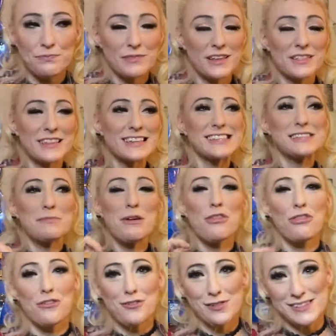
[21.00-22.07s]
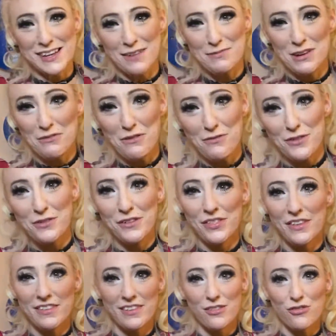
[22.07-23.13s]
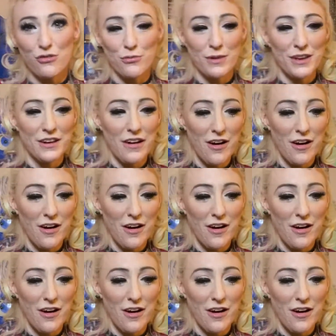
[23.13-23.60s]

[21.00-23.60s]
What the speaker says: this is my third attempt at reviewing this instrument.